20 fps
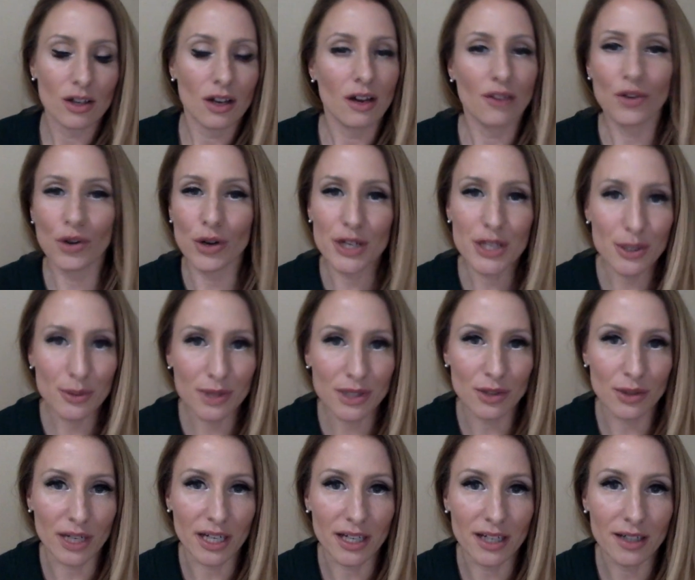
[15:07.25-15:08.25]
Of course you would
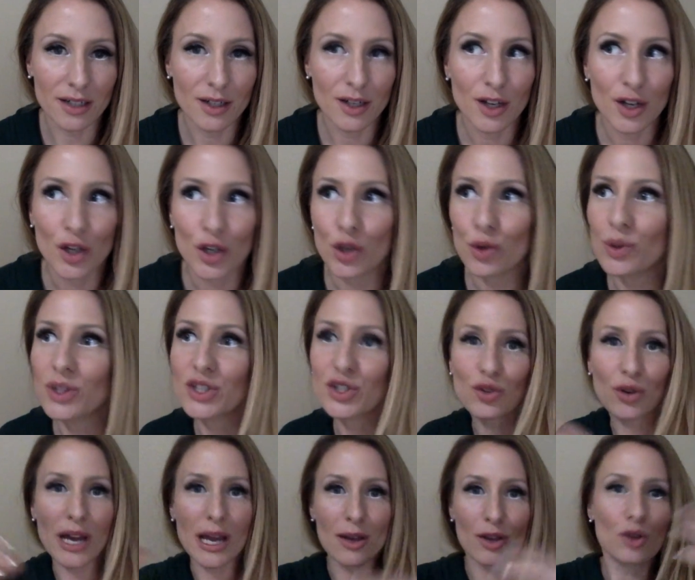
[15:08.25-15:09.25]
do it. You would
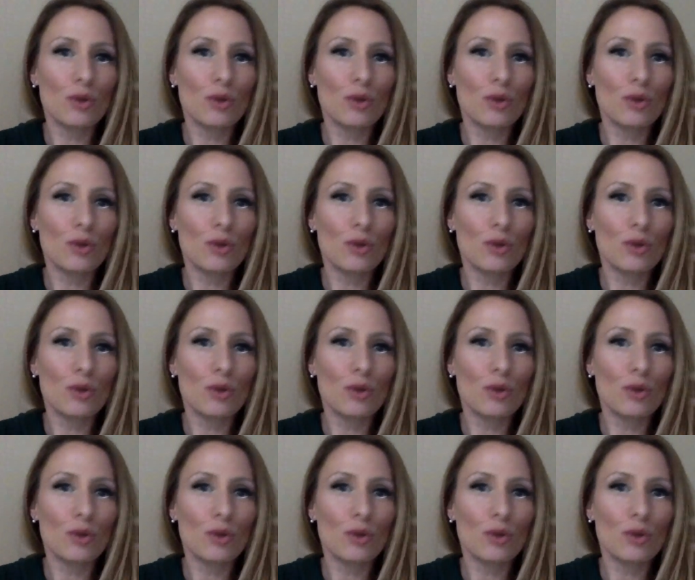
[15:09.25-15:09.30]
scrape,